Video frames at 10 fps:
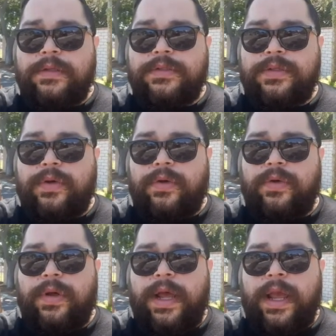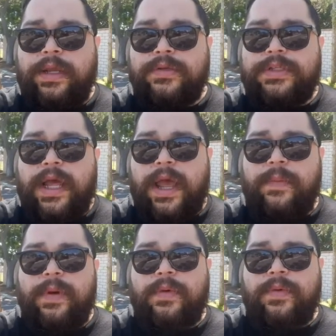So I use a
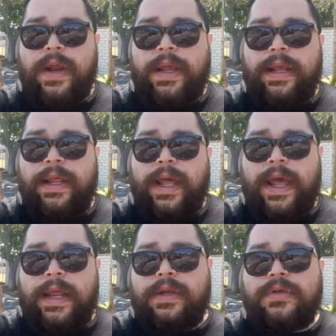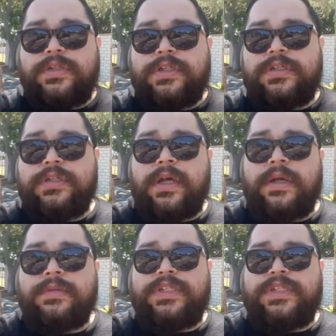hybrid where I get high doses of